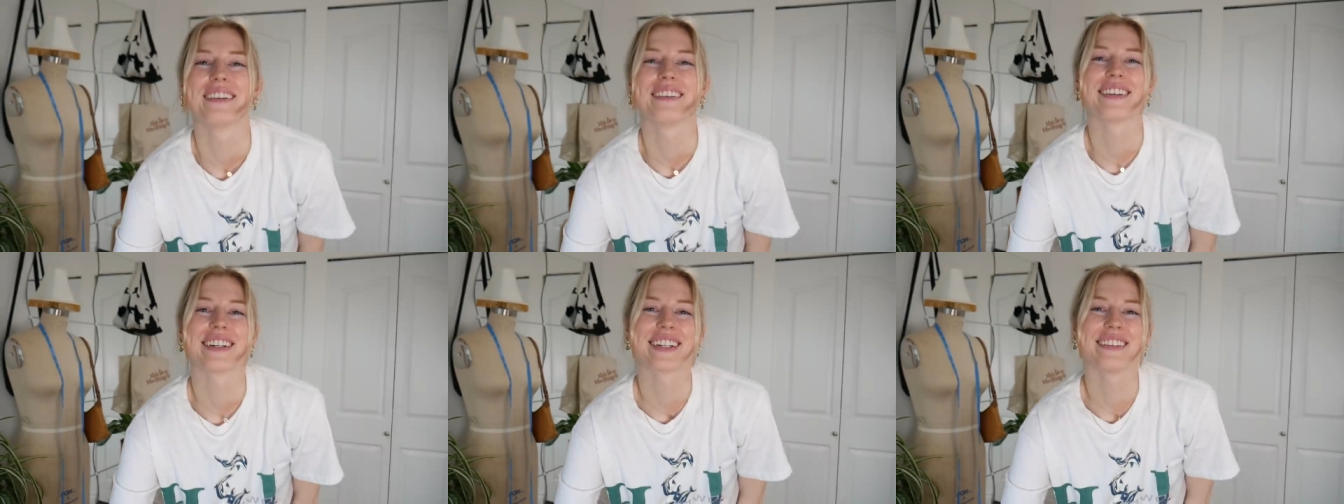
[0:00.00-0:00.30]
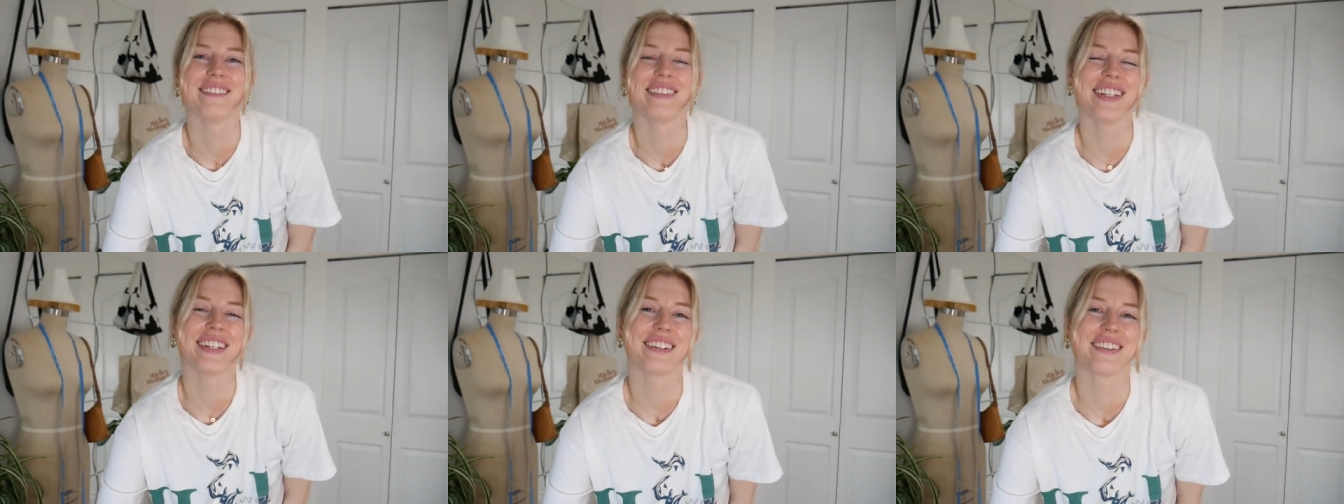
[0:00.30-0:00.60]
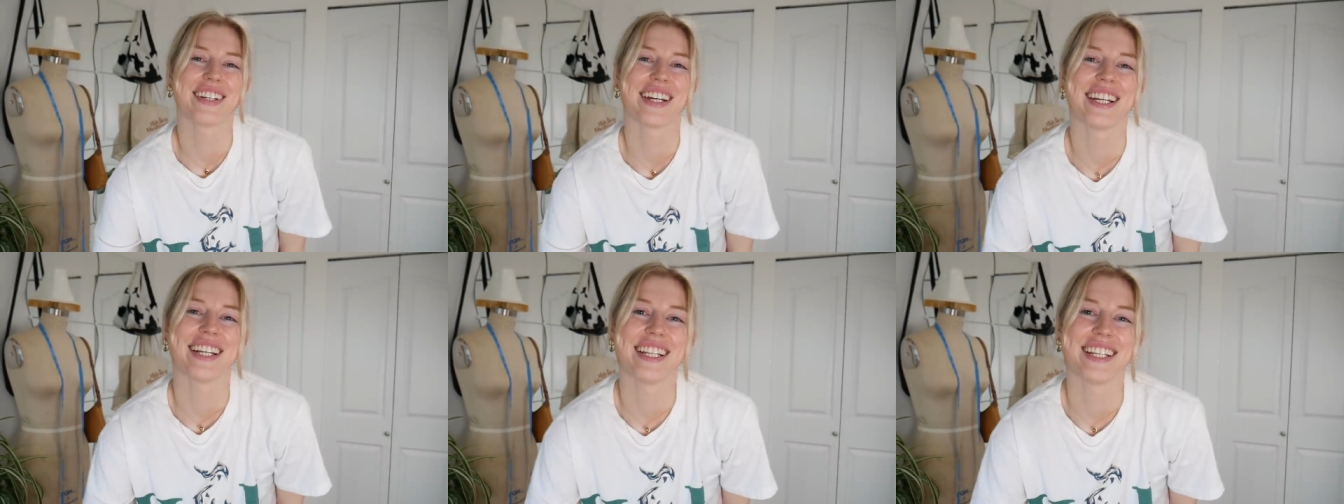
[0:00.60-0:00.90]
we're gonna be
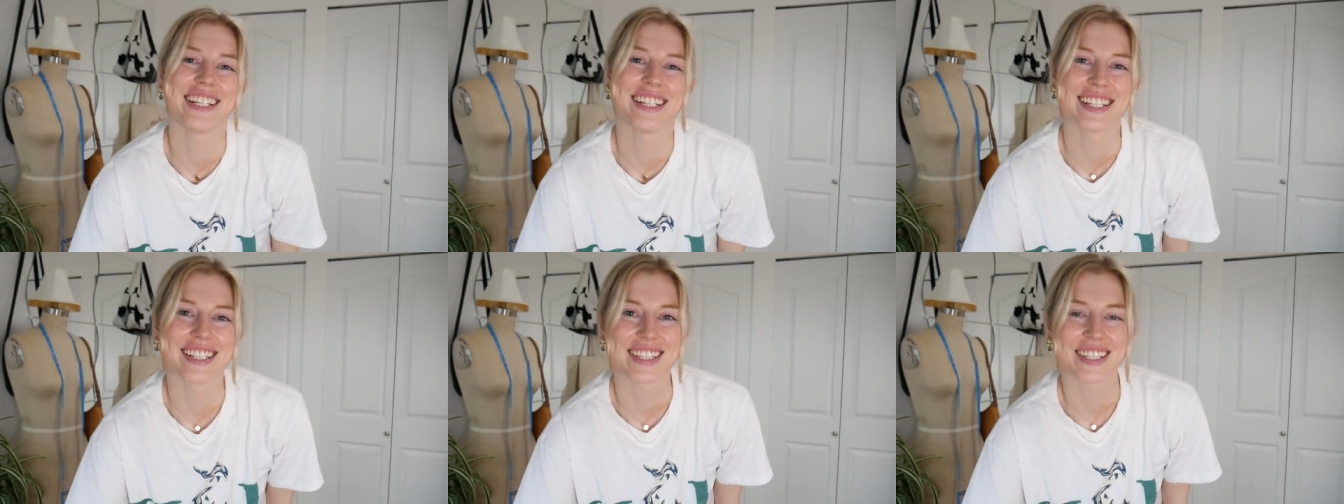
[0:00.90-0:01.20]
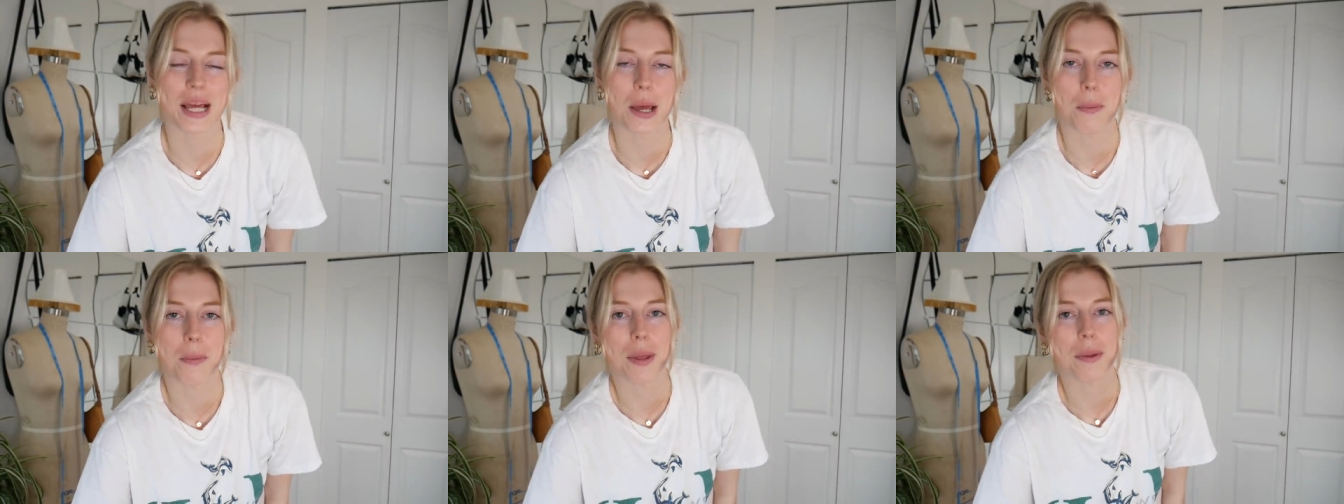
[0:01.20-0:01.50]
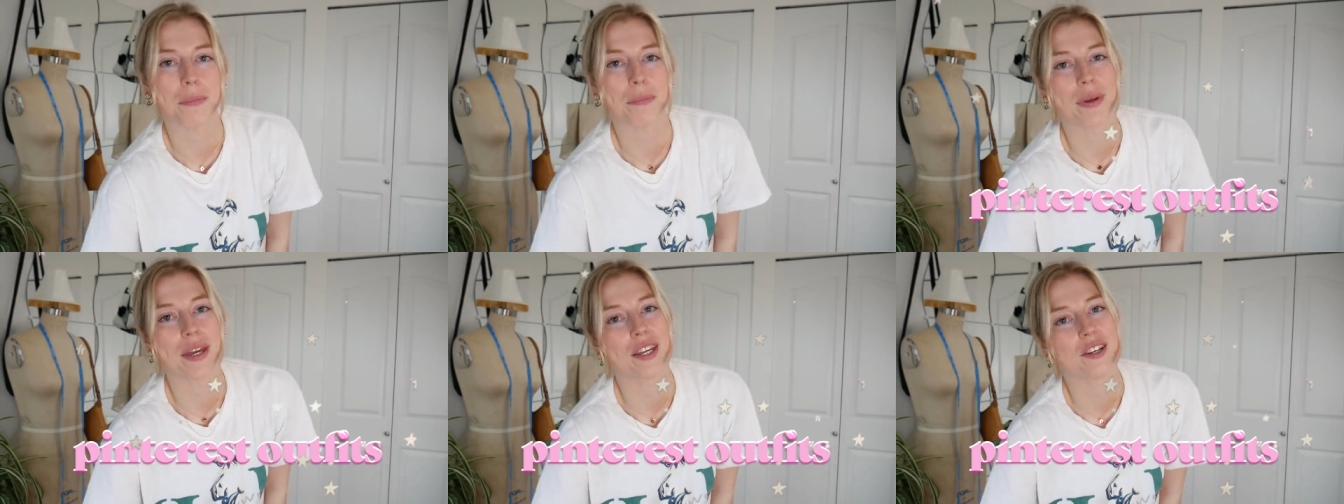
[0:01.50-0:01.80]
creating some
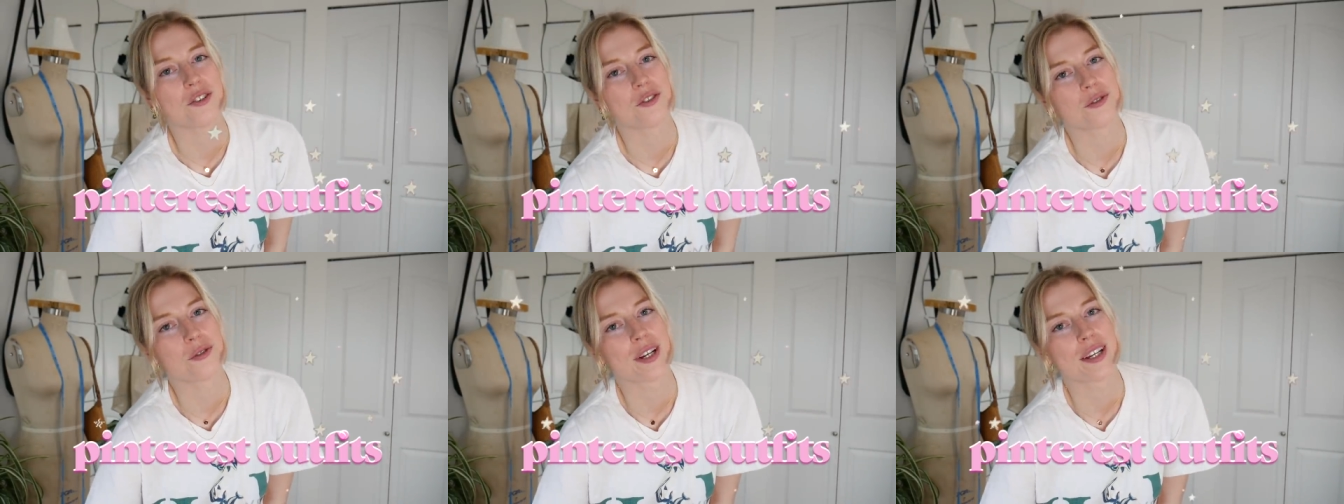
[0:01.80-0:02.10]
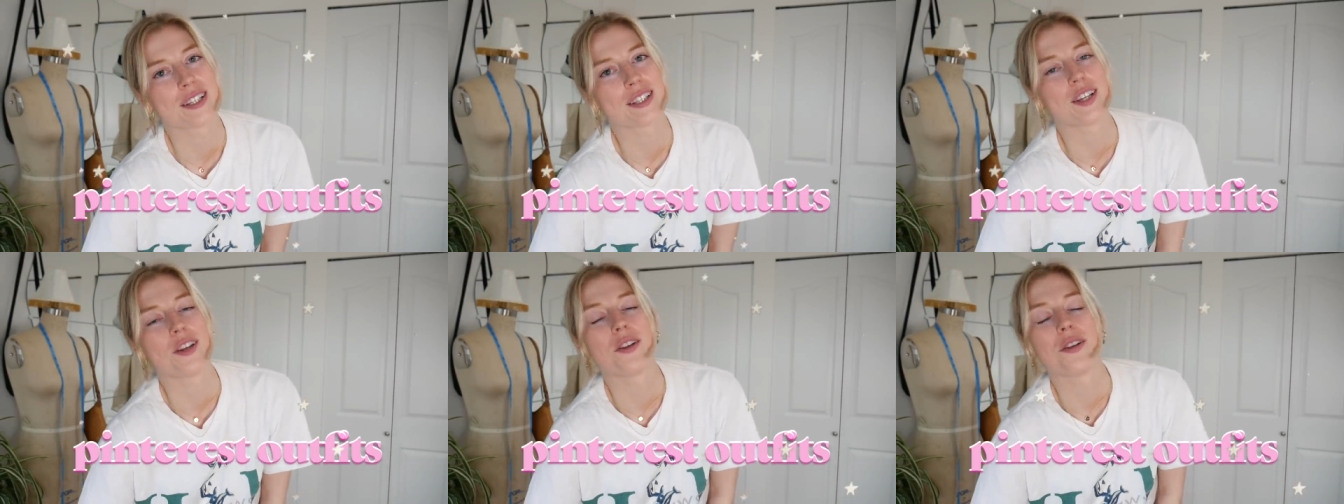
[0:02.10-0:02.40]
Pinterest